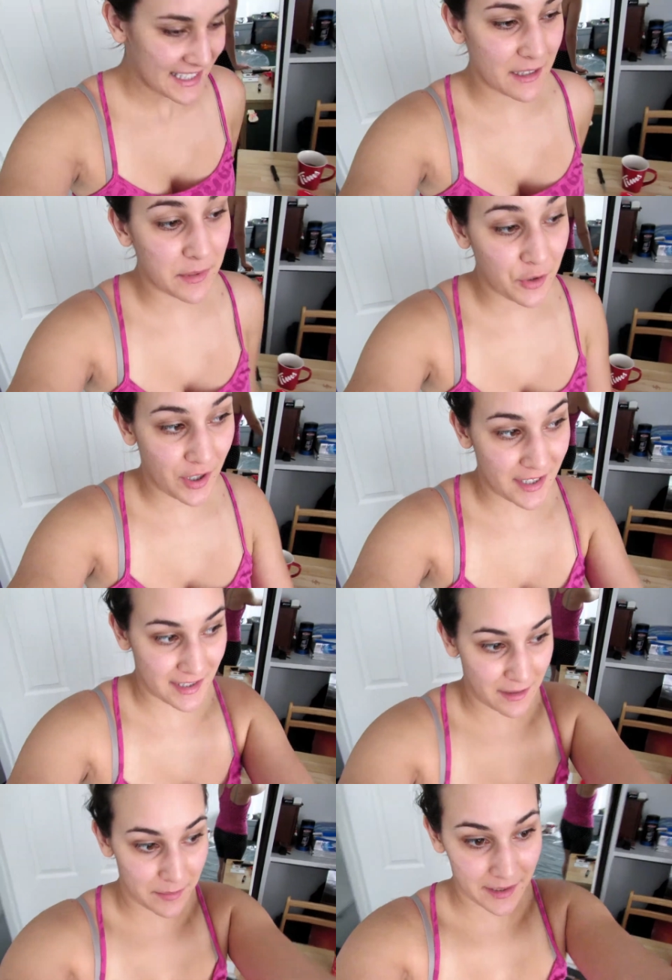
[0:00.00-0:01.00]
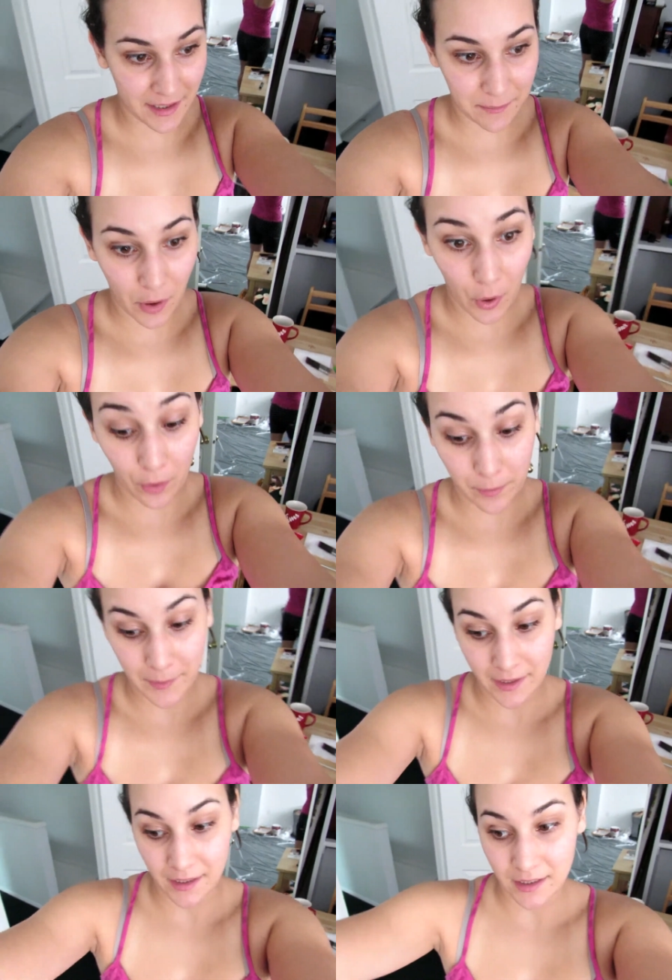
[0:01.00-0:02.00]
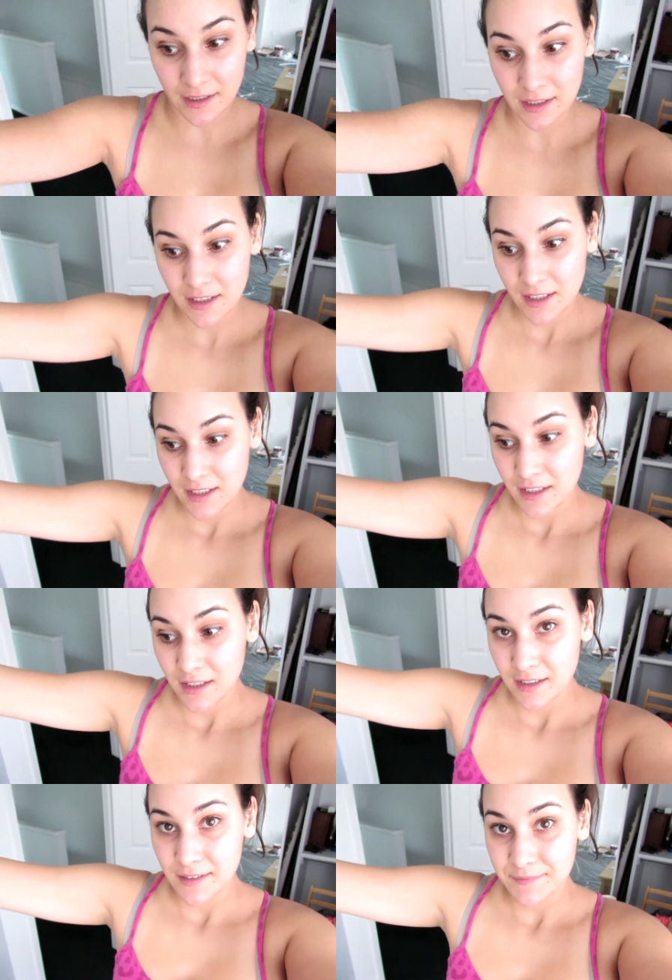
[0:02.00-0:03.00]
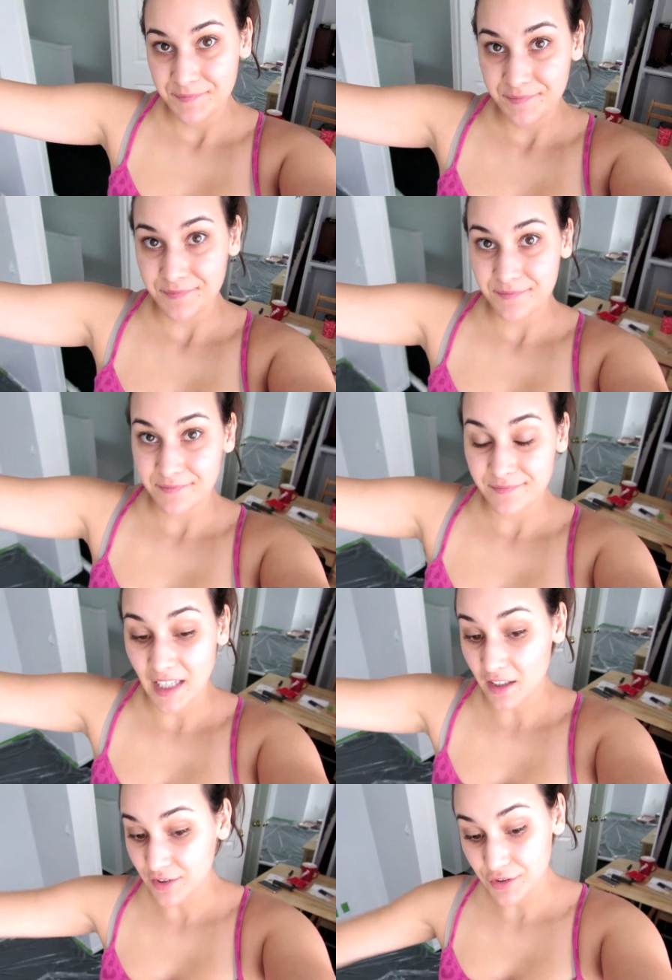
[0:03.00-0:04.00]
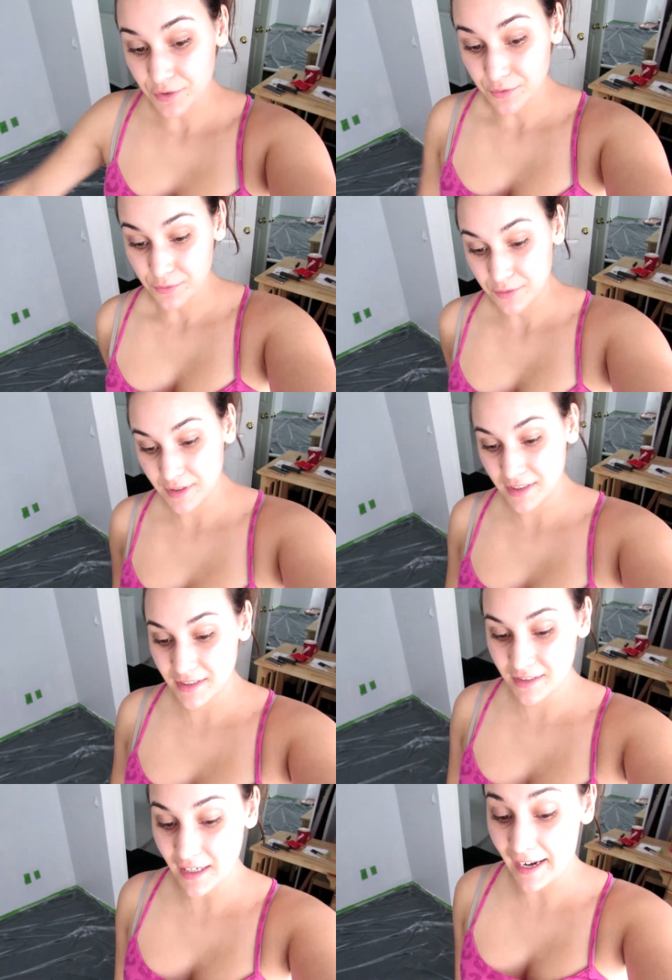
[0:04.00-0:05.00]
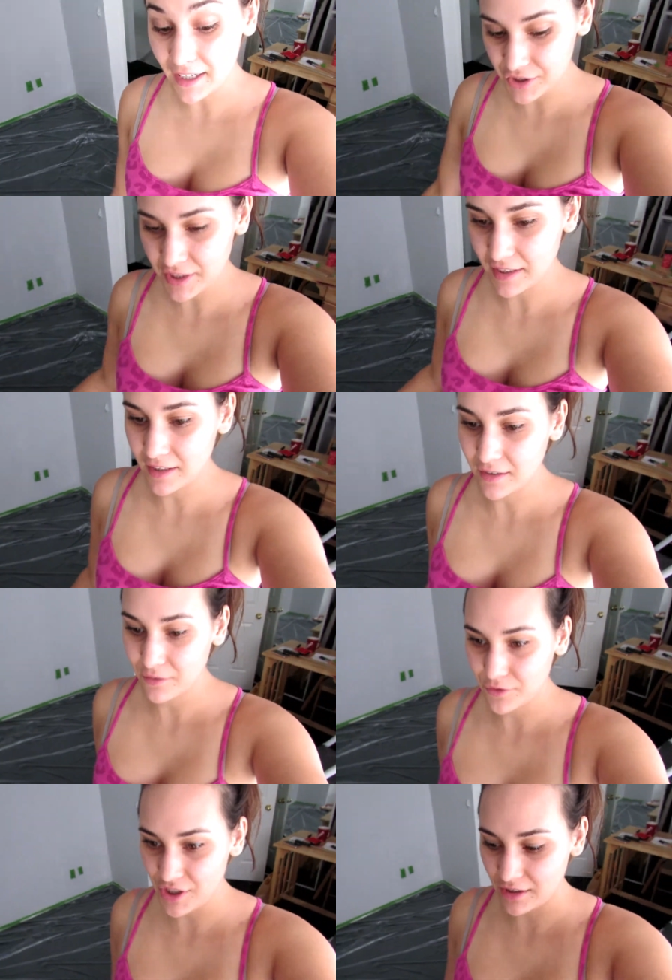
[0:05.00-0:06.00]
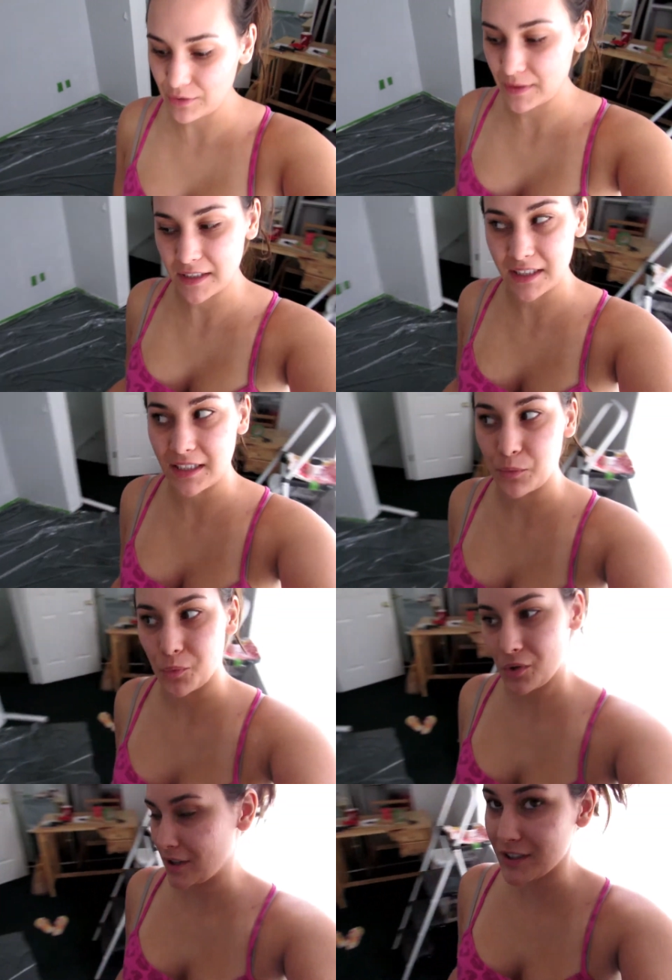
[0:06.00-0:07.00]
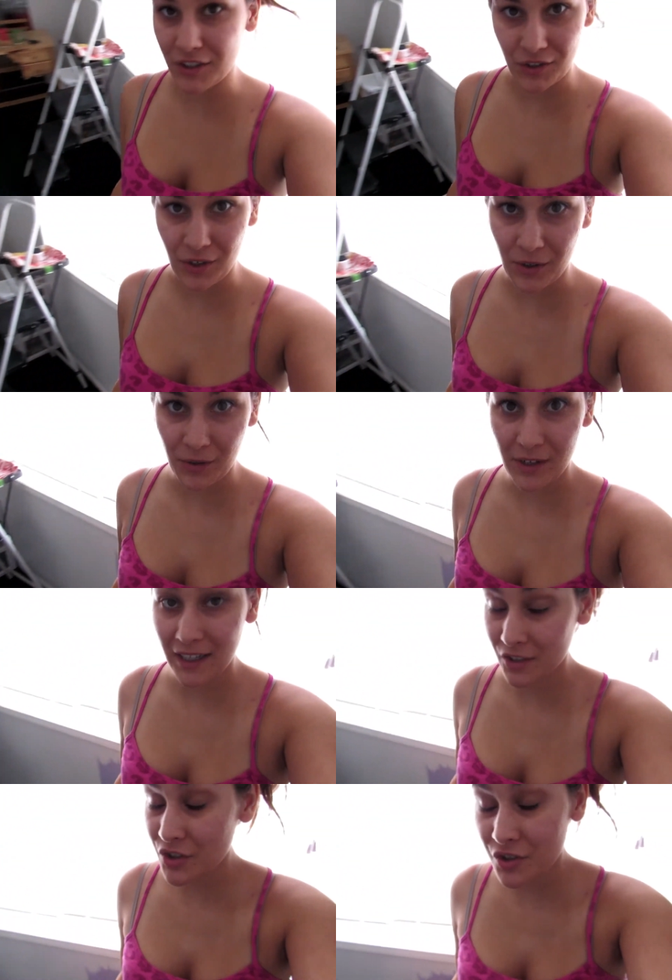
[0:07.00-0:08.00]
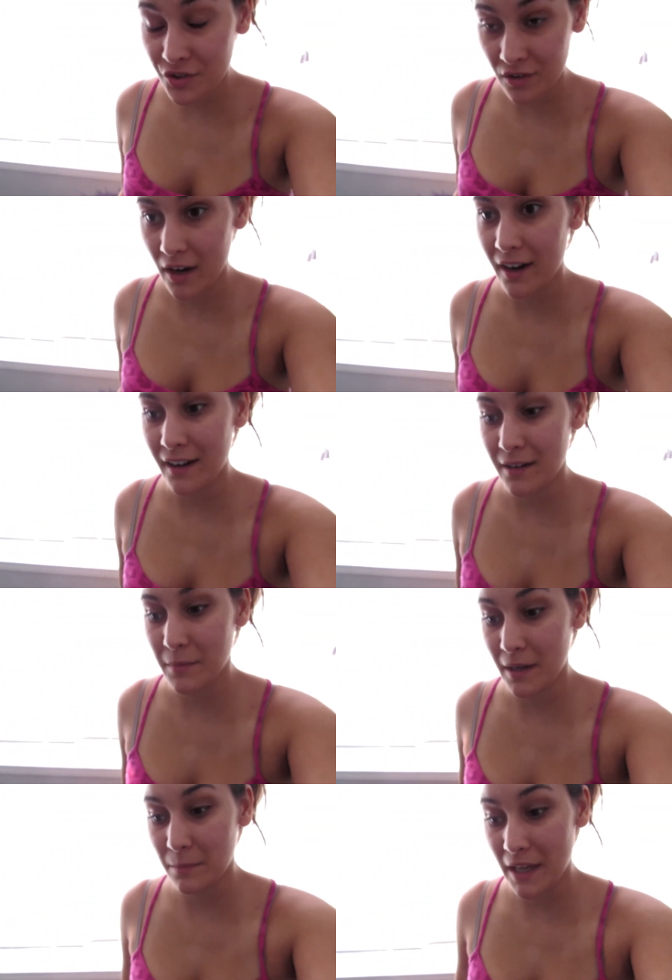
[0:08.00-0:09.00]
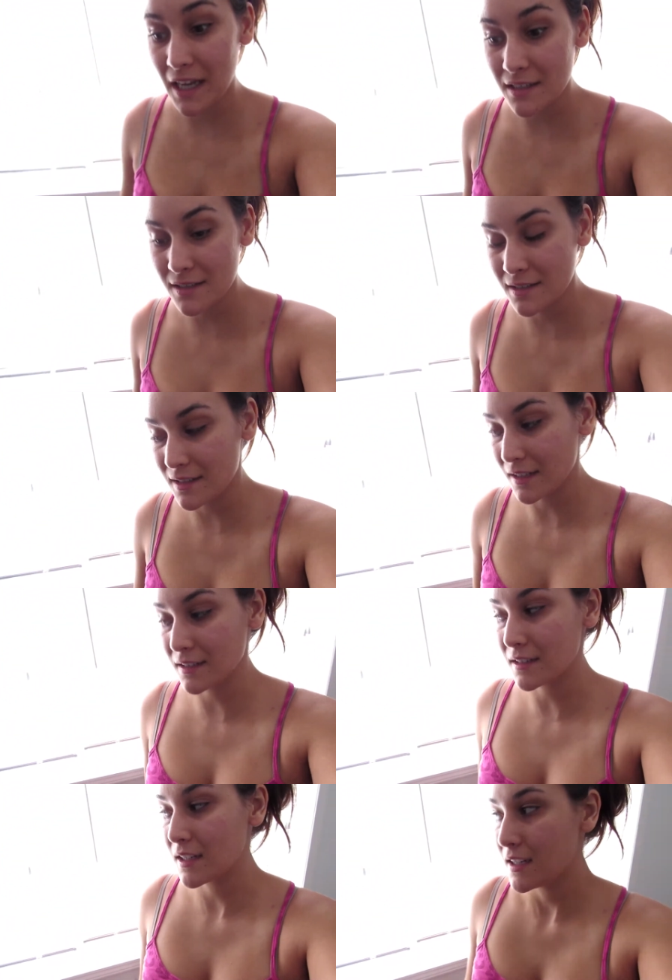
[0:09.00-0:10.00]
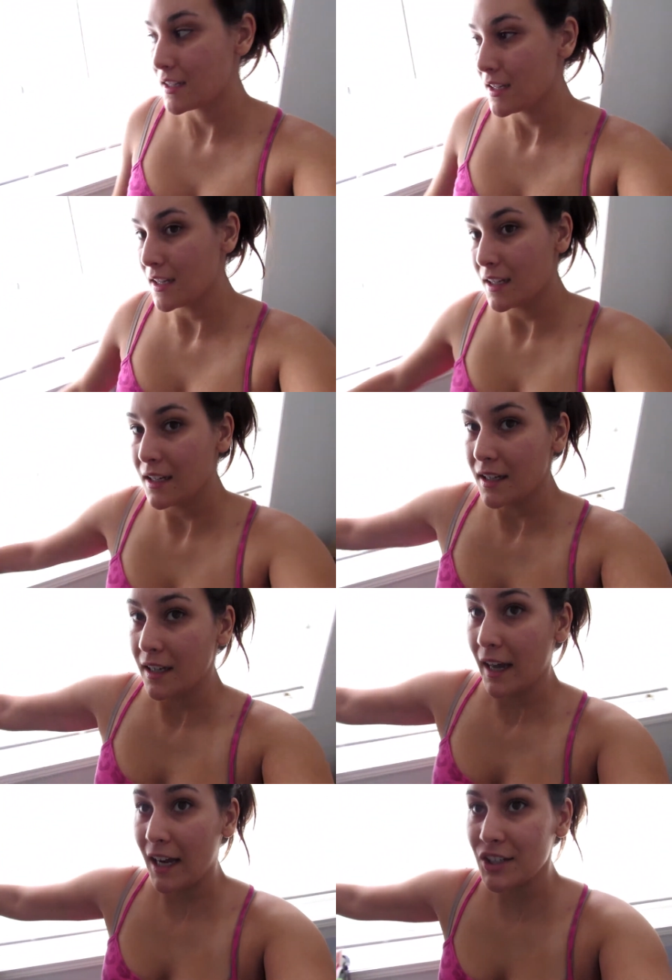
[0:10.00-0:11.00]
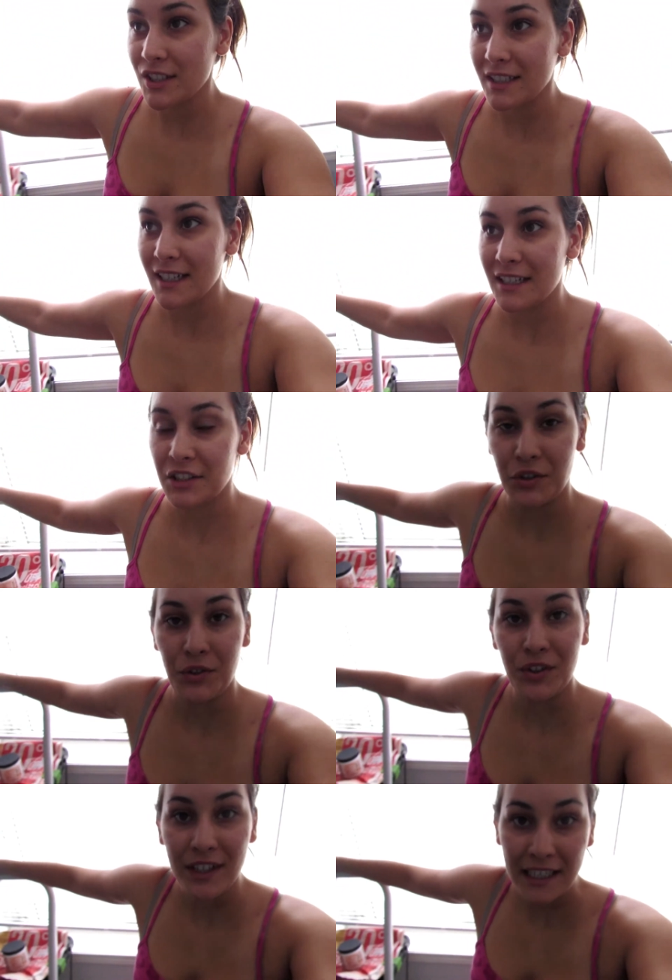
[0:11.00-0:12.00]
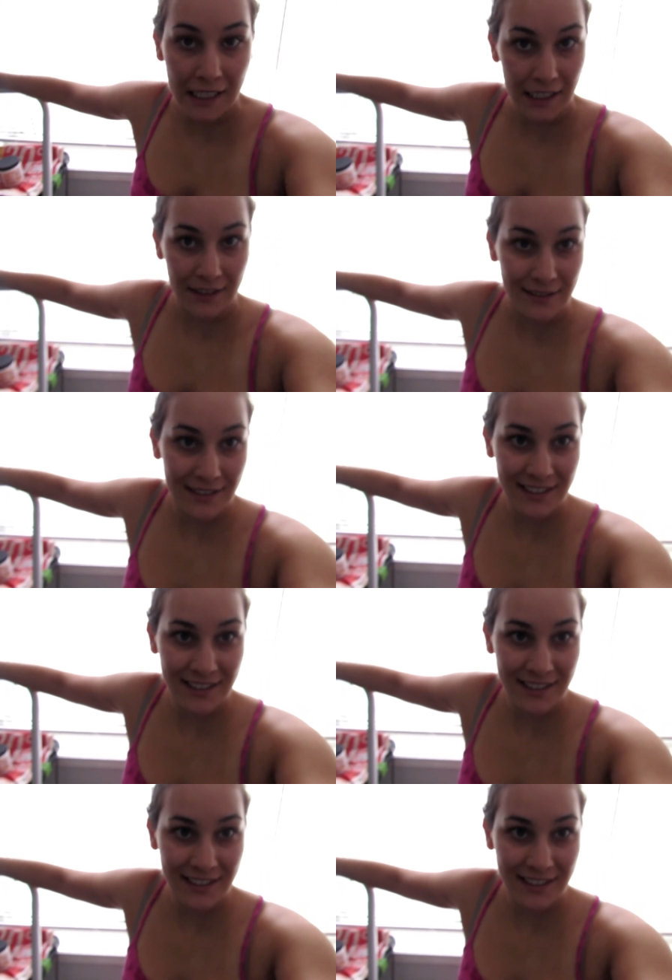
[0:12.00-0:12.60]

gonna be crazy, but I'm hoping that I'll do I actually genuinely want to go and try my best and actually get a degree and